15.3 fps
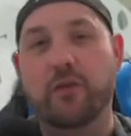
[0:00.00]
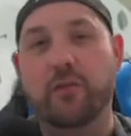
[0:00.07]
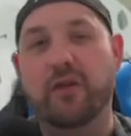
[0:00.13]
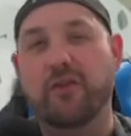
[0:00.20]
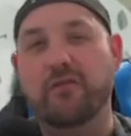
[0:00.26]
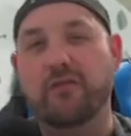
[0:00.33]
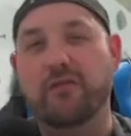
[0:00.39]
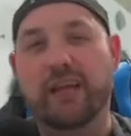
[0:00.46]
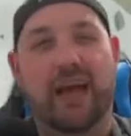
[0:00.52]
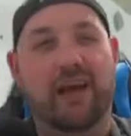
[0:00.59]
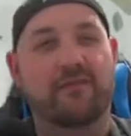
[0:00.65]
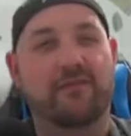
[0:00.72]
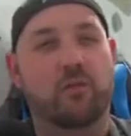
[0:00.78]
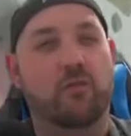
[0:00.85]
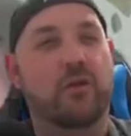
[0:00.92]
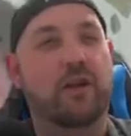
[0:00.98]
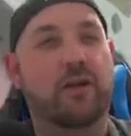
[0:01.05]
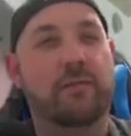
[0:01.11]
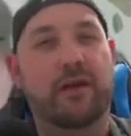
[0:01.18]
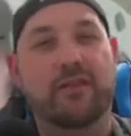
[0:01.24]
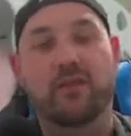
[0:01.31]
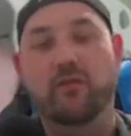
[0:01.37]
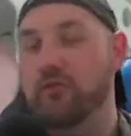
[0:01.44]
we don't really have to worry
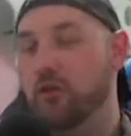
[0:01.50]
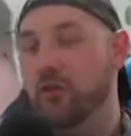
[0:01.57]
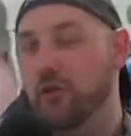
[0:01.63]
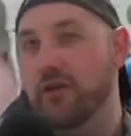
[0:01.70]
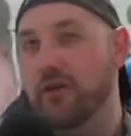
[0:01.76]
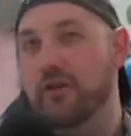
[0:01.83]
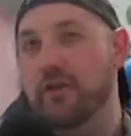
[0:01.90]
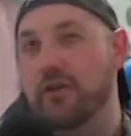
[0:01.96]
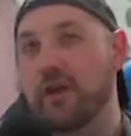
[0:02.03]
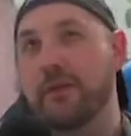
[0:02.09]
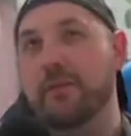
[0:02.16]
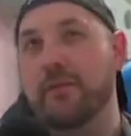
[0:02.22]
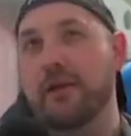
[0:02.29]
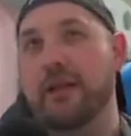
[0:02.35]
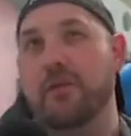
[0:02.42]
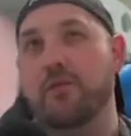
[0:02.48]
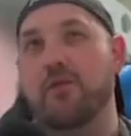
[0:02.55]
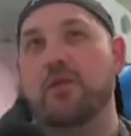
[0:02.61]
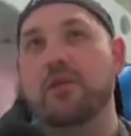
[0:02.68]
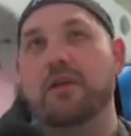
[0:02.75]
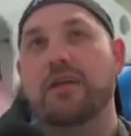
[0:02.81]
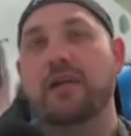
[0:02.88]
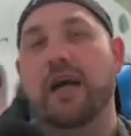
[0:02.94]
about the rogue type anymore